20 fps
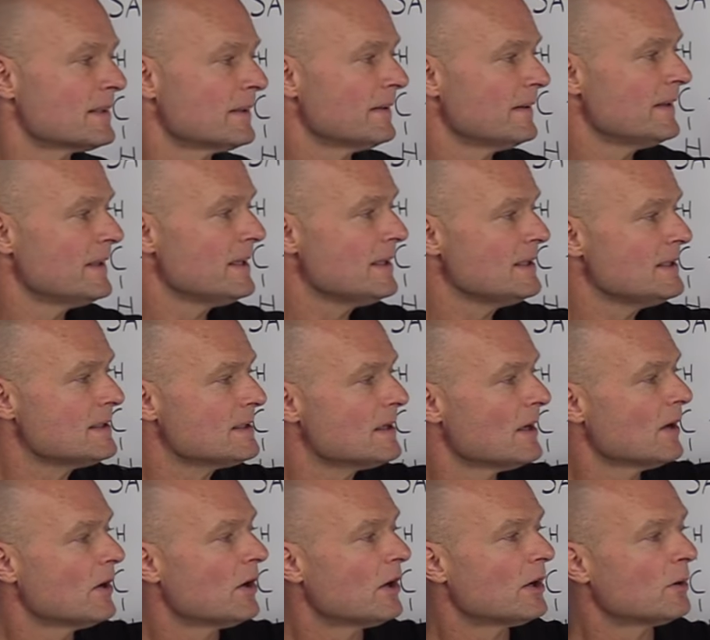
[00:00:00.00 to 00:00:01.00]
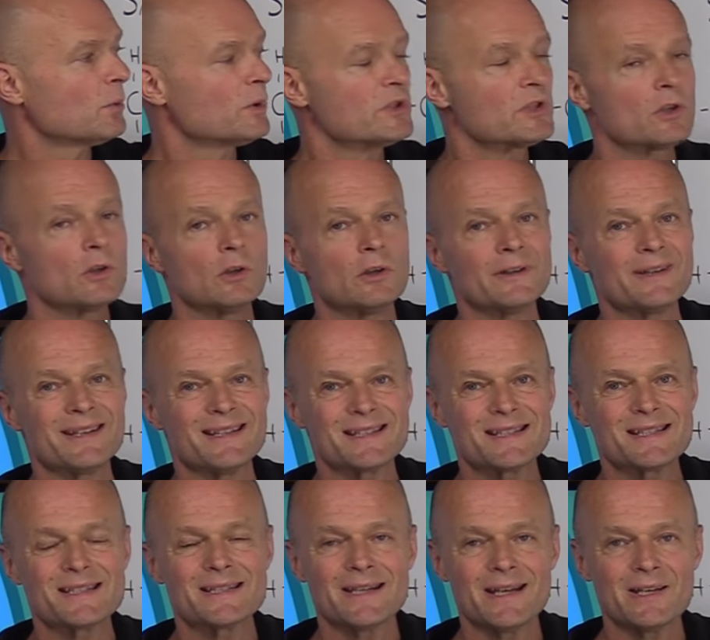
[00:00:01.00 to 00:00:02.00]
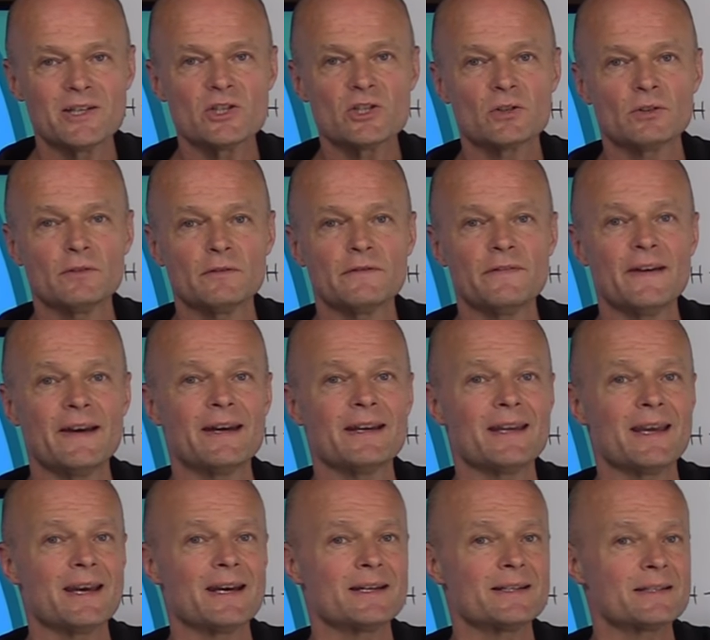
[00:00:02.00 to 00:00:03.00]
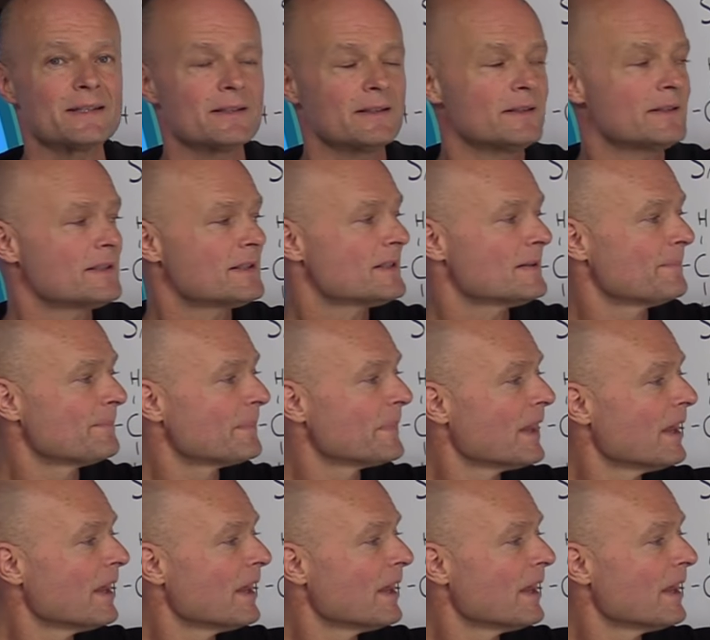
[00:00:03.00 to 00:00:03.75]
and these are what's called the essential fatty acids.